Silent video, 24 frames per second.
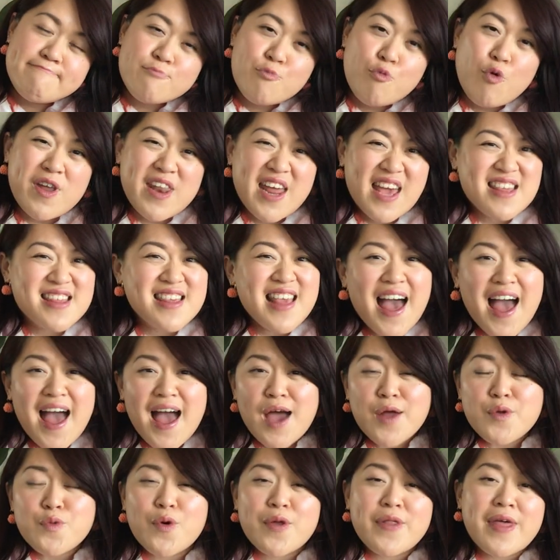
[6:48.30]
Were they
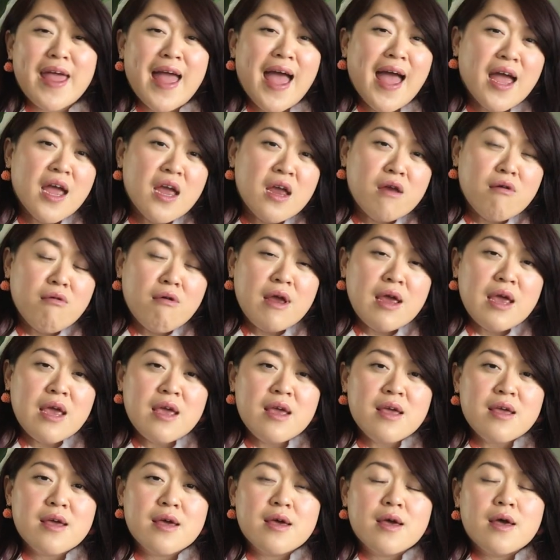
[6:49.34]
sad? Were they
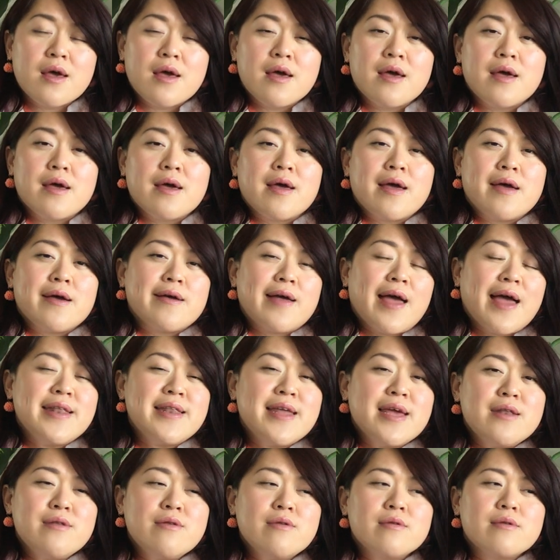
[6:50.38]
angry? And
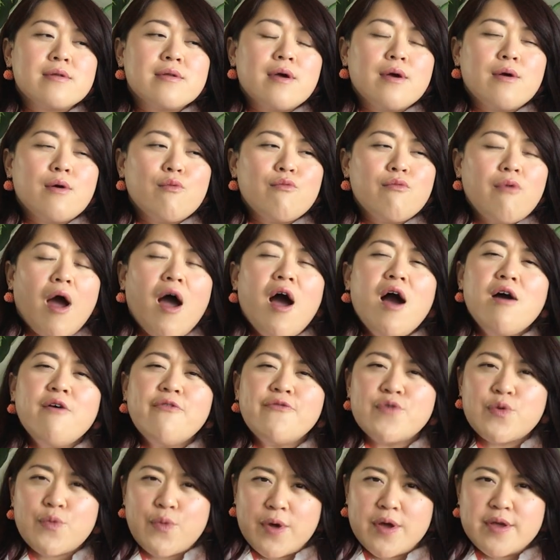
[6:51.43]
then
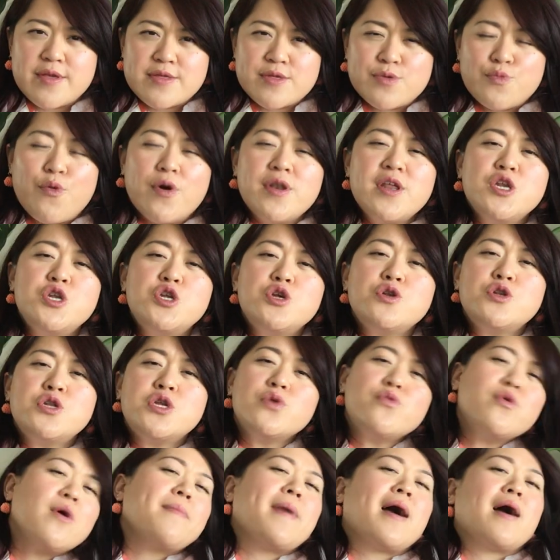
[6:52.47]
afterwards, what did you
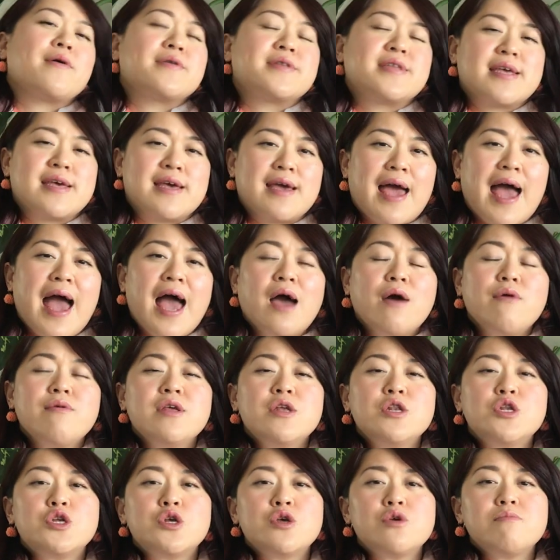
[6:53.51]
do about it? How
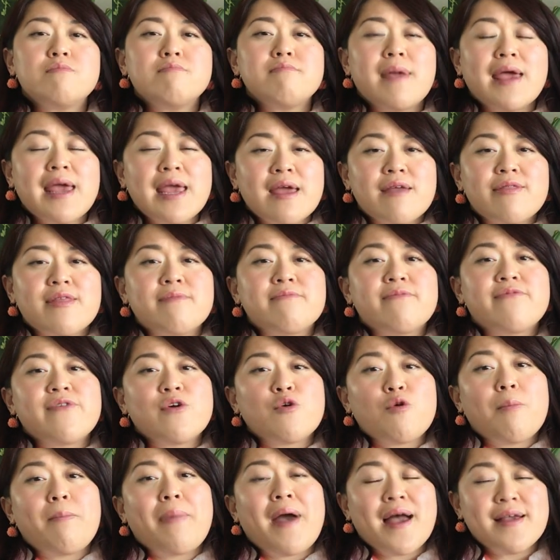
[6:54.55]
did you make them
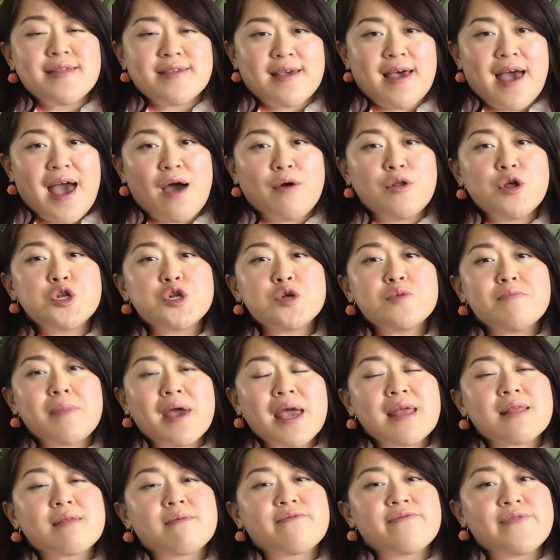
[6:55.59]
feel better? How did you
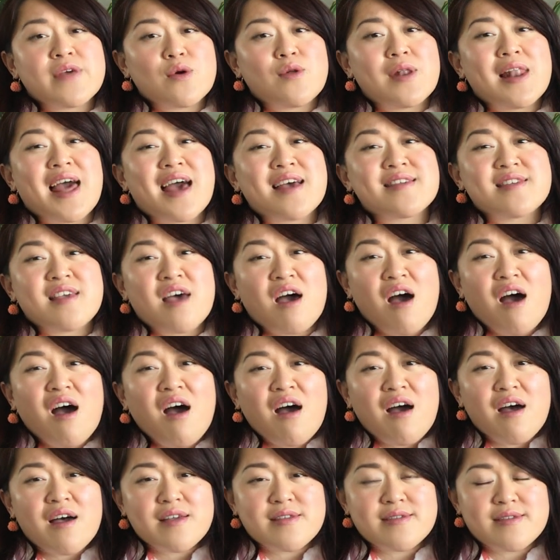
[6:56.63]
make them feel less
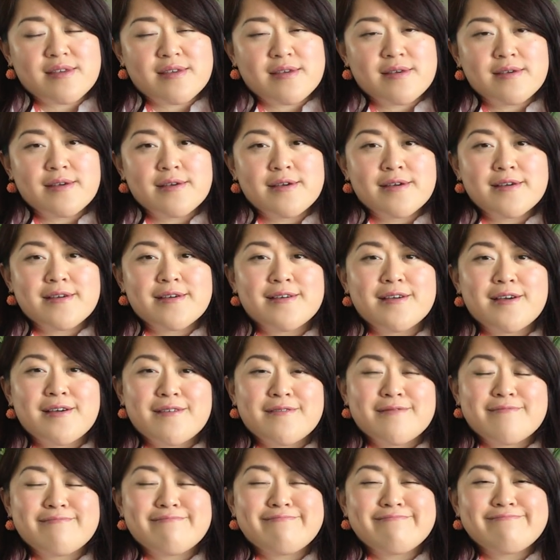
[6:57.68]
hurt?
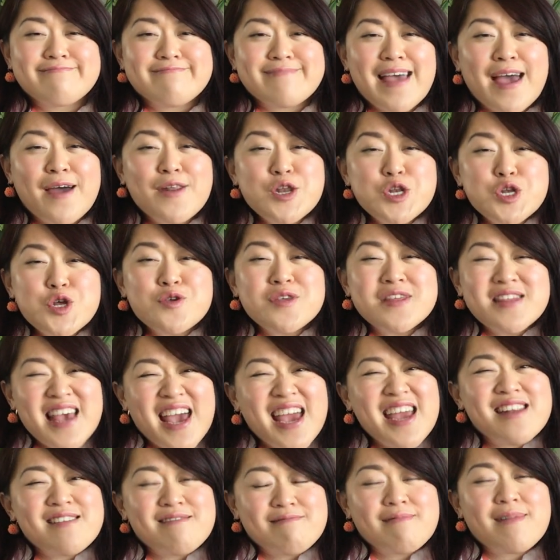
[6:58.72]
How did you
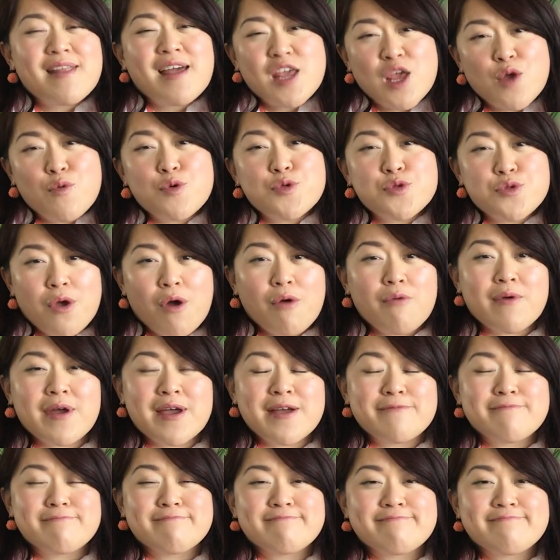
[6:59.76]
say that you were
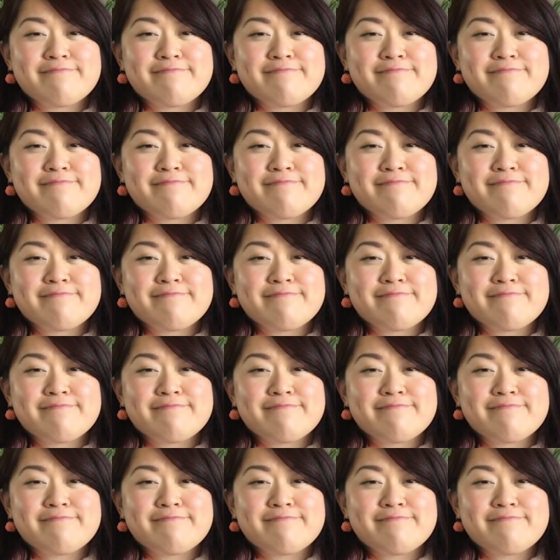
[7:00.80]
sorry?